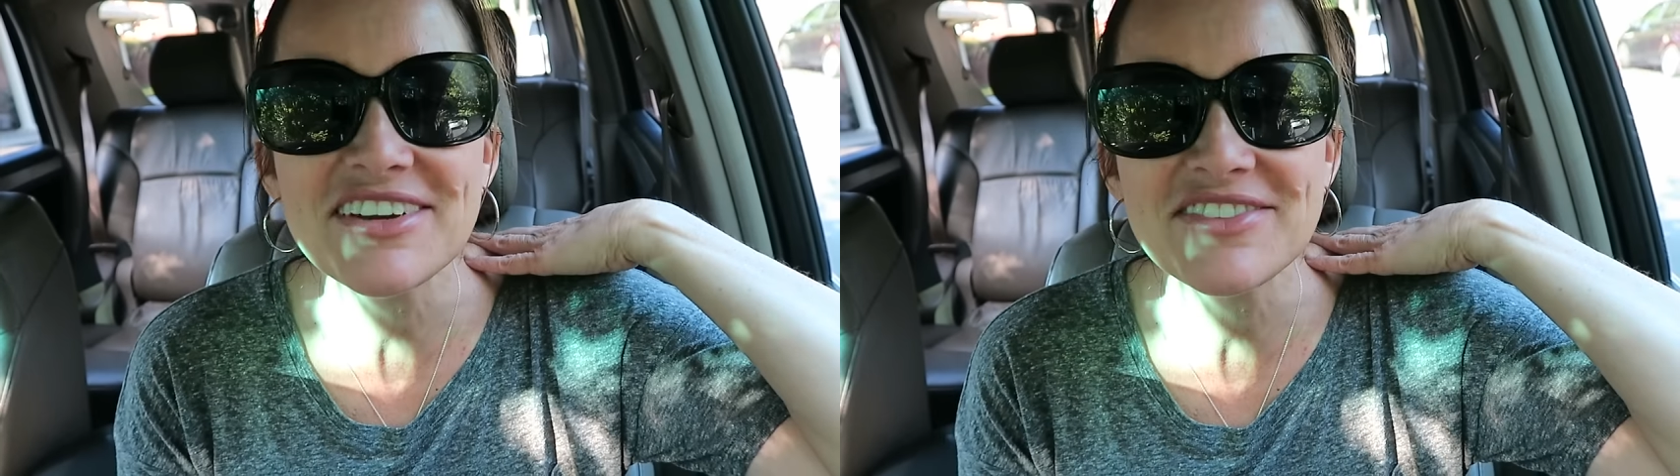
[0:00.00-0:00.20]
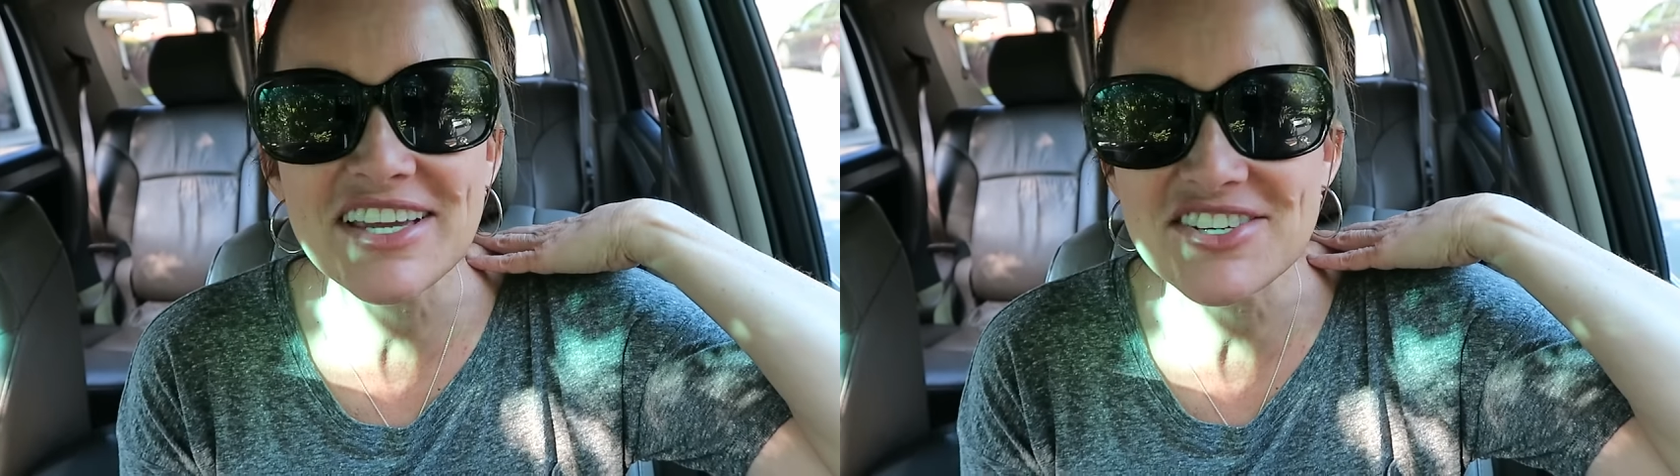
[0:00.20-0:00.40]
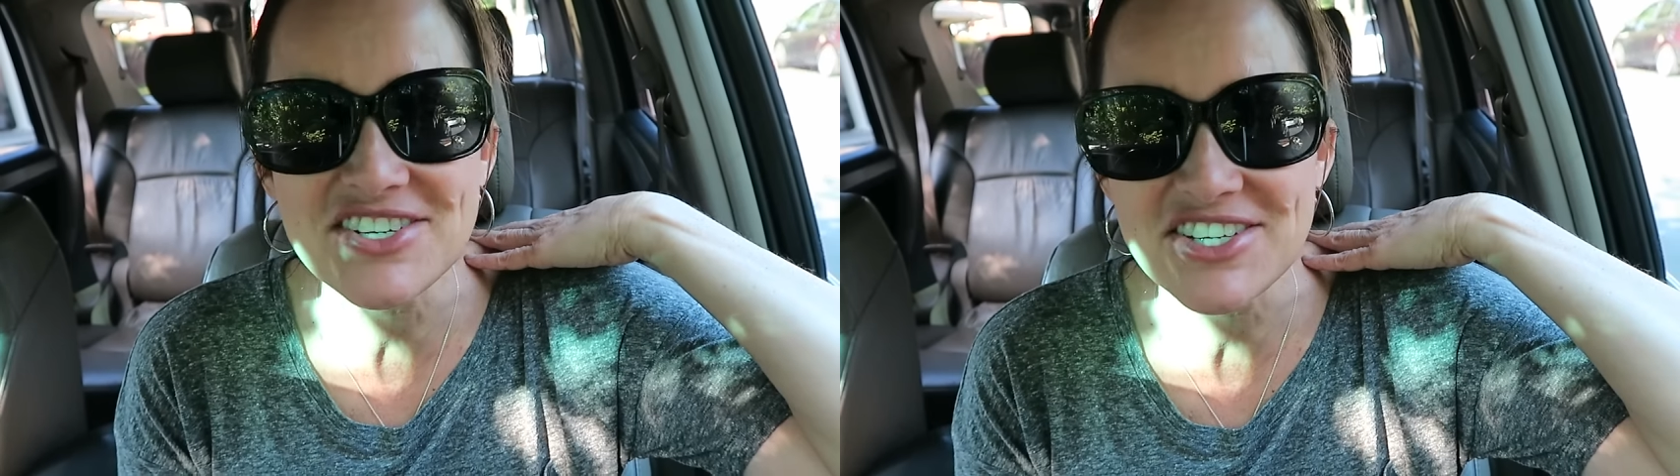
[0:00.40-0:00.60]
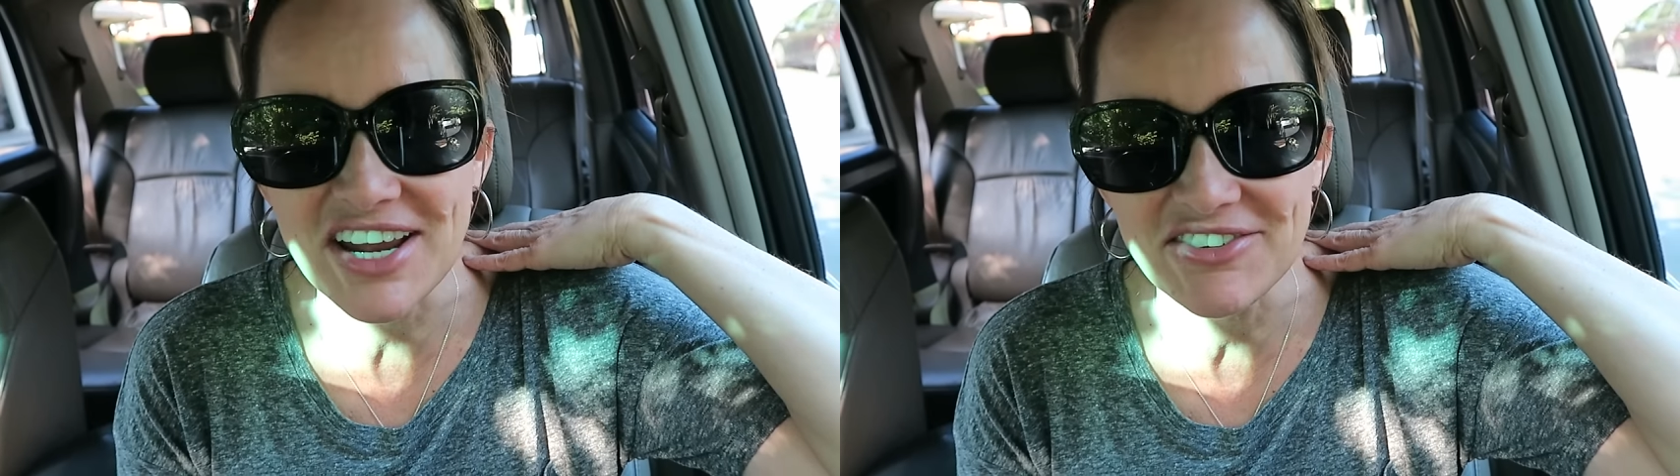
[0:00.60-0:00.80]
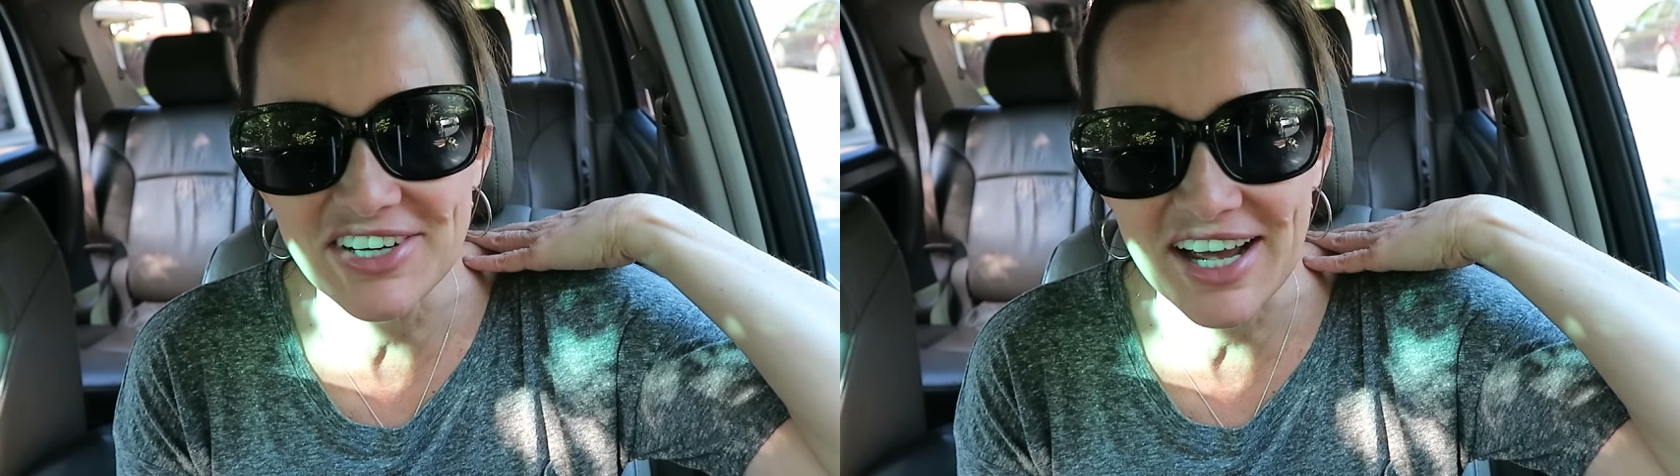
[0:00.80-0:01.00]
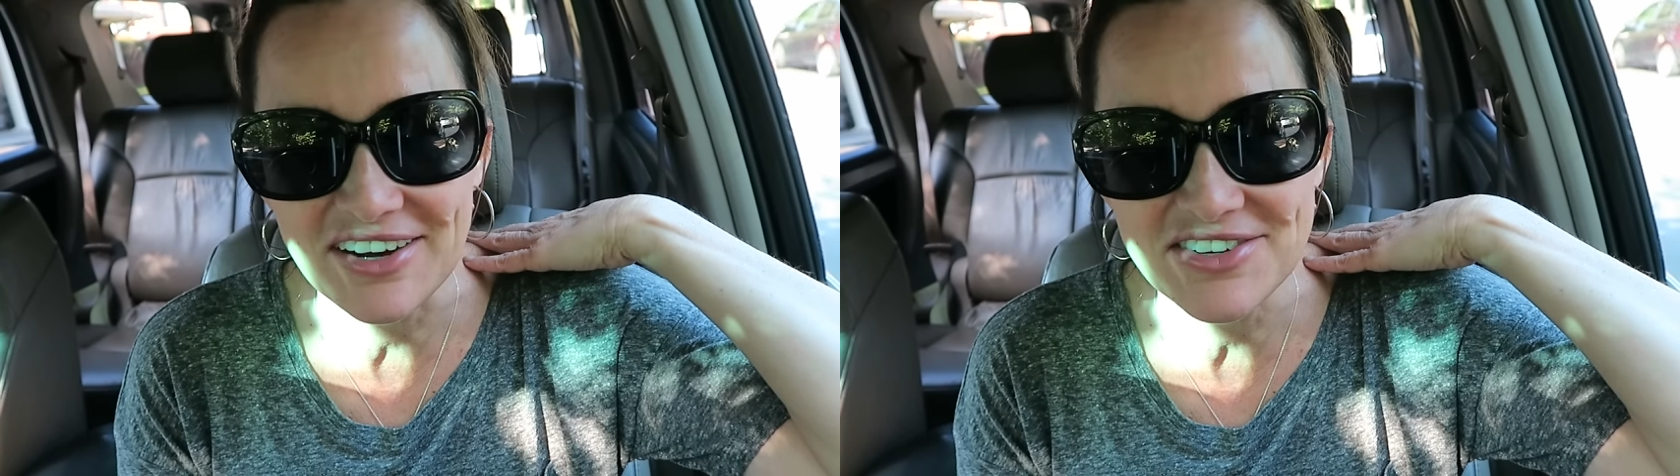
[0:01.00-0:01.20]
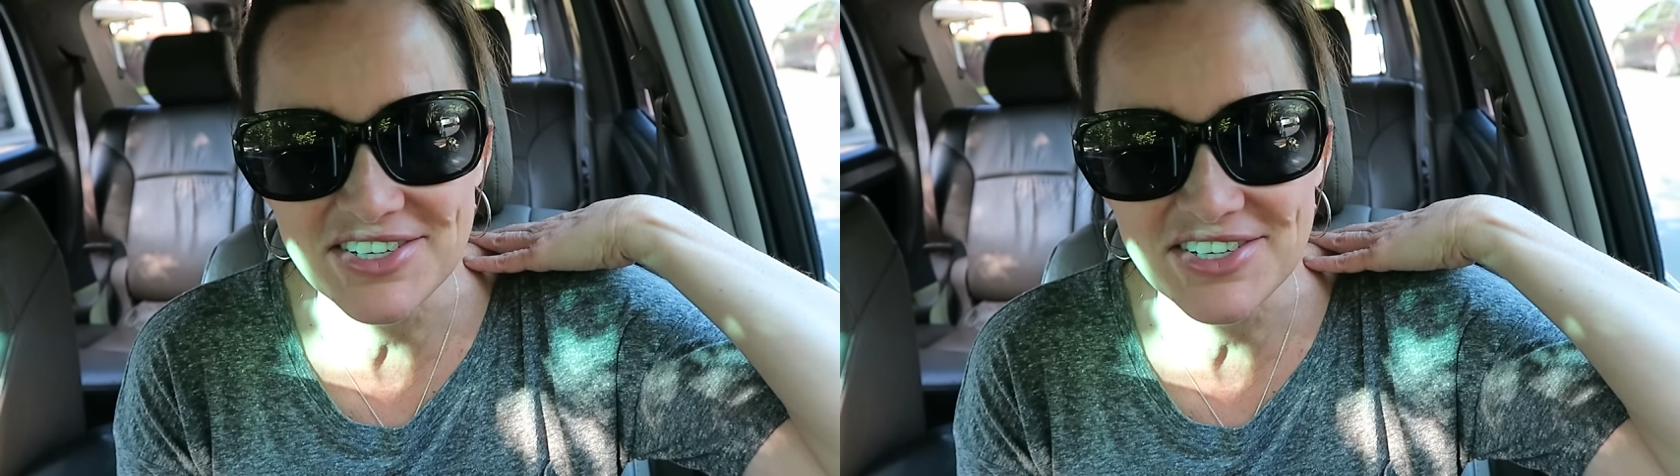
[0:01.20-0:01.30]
if they just shave her down,